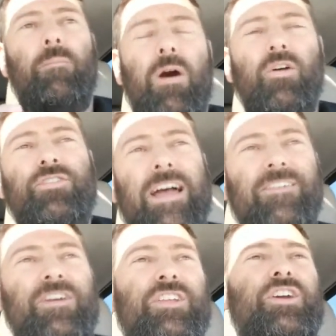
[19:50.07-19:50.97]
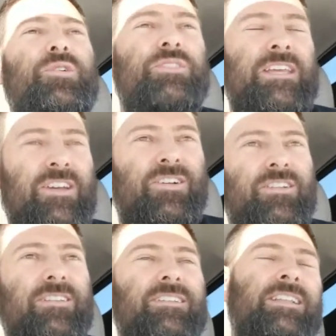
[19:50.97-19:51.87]
a multi-video
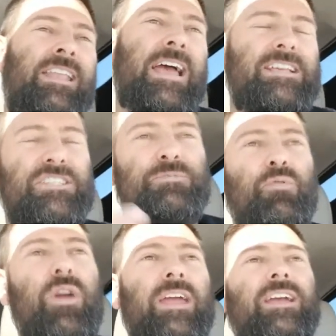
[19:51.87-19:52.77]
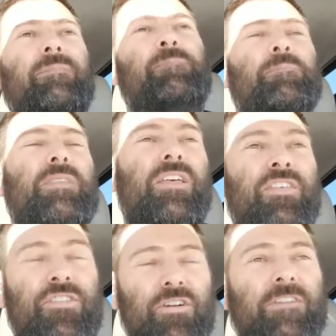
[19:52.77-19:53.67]
deal next spring,
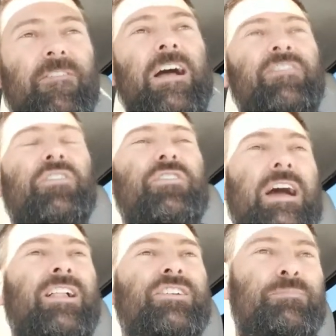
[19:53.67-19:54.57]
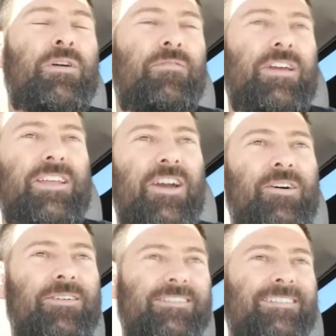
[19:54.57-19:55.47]
$3,500 per
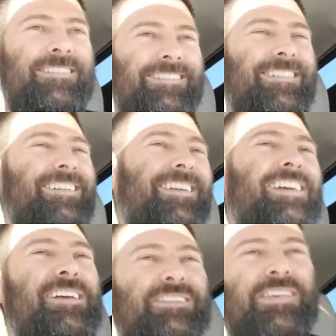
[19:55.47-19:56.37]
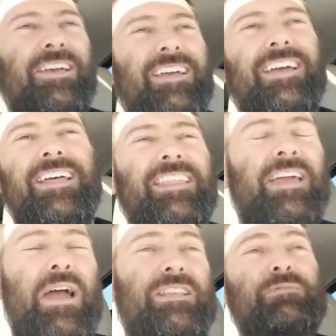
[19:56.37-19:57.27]
video. So
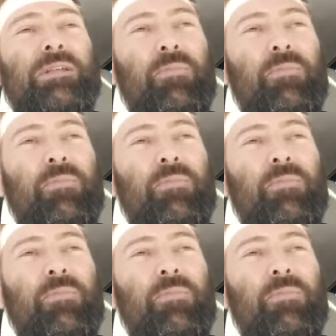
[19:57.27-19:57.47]
they asked me to